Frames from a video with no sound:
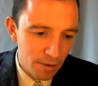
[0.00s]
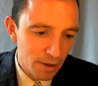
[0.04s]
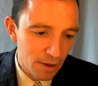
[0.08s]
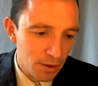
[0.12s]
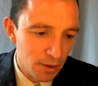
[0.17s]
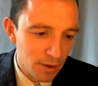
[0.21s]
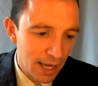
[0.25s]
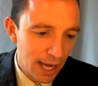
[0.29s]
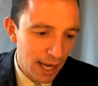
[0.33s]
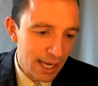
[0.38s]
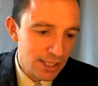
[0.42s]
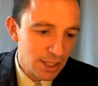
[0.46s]

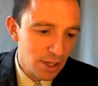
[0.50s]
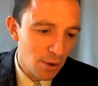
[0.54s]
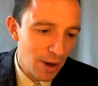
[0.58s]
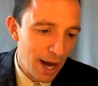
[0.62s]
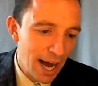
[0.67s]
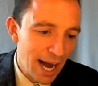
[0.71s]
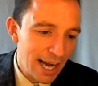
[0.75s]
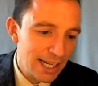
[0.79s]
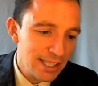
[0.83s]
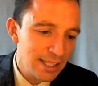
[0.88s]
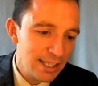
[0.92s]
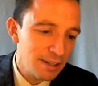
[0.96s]
Okay, so
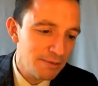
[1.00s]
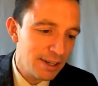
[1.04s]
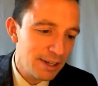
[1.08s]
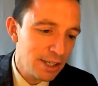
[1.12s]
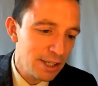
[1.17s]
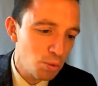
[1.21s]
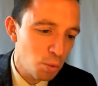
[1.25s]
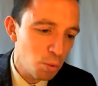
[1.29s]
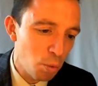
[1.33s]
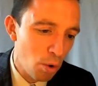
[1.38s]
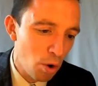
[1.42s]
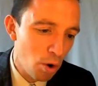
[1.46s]
adjective
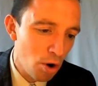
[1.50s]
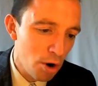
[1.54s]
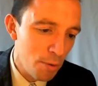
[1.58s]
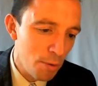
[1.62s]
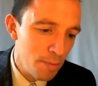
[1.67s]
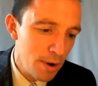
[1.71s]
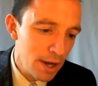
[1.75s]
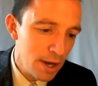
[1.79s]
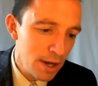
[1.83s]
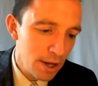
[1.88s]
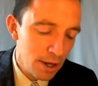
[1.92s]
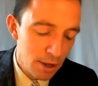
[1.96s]
is warm,
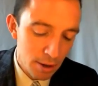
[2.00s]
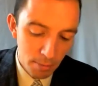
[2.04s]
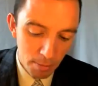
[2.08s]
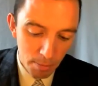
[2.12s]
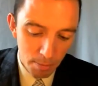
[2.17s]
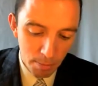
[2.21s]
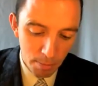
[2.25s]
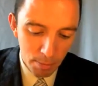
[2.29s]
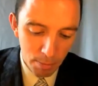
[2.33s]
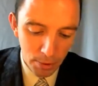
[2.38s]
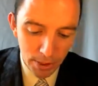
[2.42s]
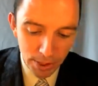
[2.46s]

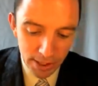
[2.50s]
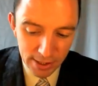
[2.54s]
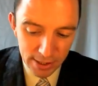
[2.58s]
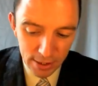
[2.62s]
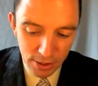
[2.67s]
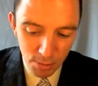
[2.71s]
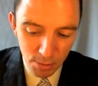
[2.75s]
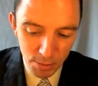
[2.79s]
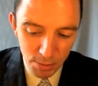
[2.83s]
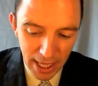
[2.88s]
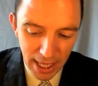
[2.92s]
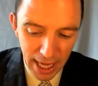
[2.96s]
but the
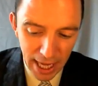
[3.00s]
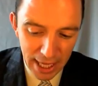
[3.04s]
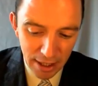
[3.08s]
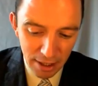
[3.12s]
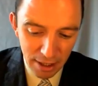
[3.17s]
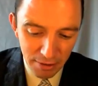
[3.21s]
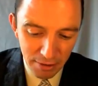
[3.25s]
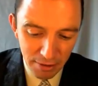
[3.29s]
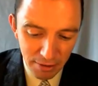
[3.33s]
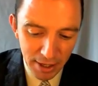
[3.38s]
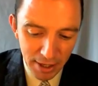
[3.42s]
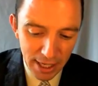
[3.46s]

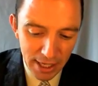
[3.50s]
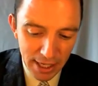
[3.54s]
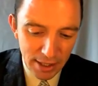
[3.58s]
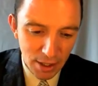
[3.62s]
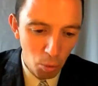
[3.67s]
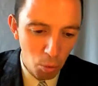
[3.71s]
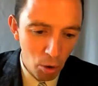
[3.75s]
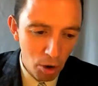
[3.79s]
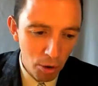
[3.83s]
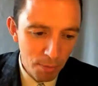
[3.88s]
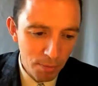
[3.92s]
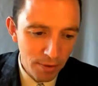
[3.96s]
substantive is the
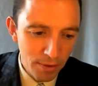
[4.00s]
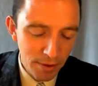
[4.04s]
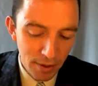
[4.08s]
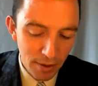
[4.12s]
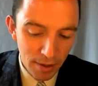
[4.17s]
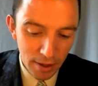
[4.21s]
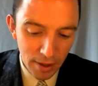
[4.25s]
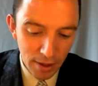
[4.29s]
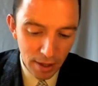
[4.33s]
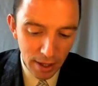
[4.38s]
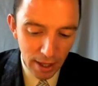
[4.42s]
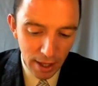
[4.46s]
warmth
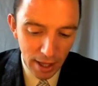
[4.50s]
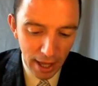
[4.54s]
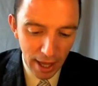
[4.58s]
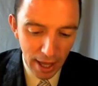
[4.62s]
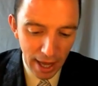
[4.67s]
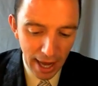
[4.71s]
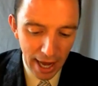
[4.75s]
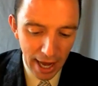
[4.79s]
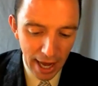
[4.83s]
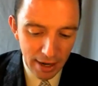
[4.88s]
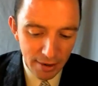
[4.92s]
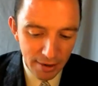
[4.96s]

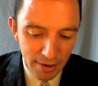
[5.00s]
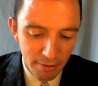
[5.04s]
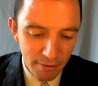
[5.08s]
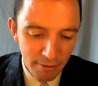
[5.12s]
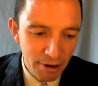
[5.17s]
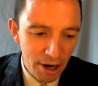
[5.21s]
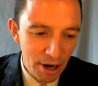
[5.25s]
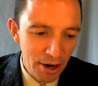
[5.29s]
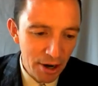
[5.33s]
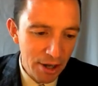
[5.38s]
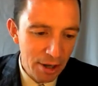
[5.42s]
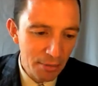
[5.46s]
and
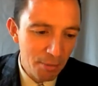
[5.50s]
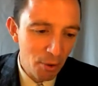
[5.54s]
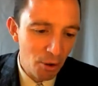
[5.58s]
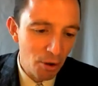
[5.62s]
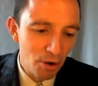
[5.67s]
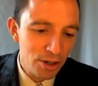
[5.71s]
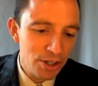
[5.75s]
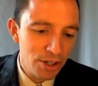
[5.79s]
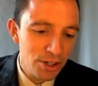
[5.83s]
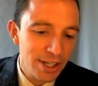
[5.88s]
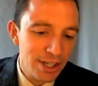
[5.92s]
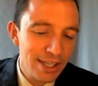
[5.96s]
very
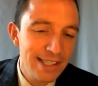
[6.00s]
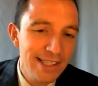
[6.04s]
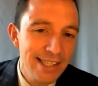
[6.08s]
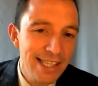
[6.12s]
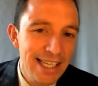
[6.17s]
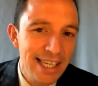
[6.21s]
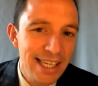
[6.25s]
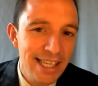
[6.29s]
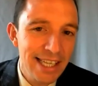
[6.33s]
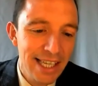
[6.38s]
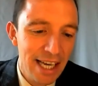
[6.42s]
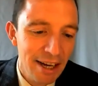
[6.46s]
important, you can see
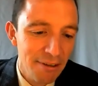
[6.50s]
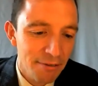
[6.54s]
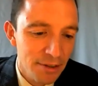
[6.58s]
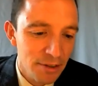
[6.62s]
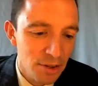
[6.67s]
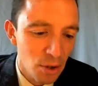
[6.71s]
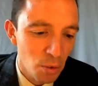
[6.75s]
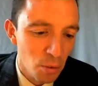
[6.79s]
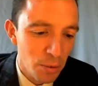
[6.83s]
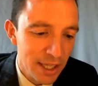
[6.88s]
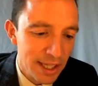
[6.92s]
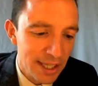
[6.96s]
the
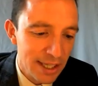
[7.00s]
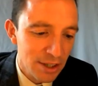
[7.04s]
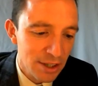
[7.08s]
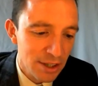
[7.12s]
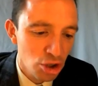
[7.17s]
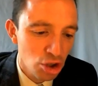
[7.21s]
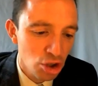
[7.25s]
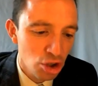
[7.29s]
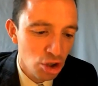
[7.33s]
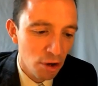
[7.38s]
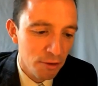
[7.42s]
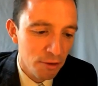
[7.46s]
difference with the
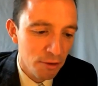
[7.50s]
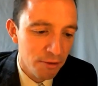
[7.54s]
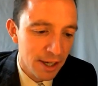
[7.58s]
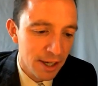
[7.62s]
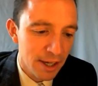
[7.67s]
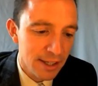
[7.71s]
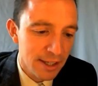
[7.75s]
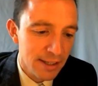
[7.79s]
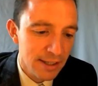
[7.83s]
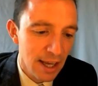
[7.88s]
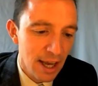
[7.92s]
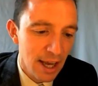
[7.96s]

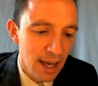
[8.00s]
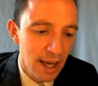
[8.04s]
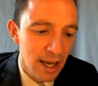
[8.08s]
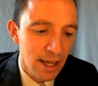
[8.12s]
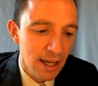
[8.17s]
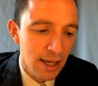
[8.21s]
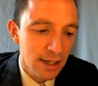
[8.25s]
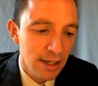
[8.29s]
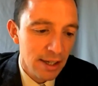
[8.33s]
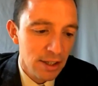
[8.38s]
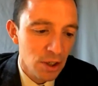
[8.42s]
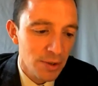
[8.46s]
suffix,
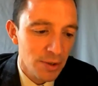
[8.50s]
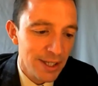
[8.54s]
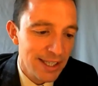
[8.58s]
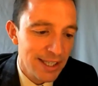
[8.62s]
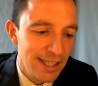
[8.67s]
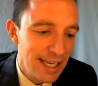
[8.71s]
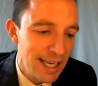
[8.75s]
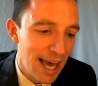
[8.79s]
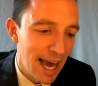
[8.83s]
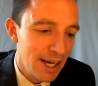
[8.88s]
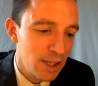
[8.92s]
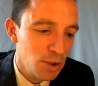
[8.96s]
so the
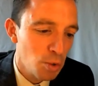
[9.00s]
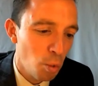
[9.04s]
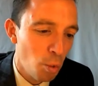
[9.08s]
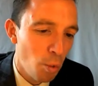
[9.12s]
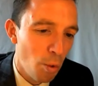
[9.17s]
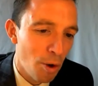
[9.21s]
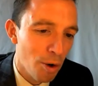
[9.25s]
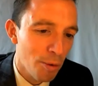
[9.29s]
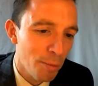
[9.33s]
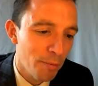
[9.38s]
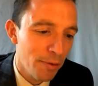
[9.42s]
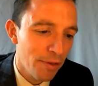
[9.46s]
th
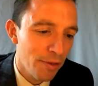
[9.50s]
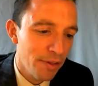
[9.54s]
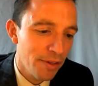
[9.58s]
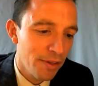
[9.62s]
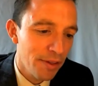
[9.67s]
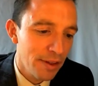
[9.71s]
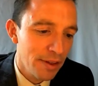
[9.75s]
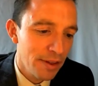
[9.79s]
warmth.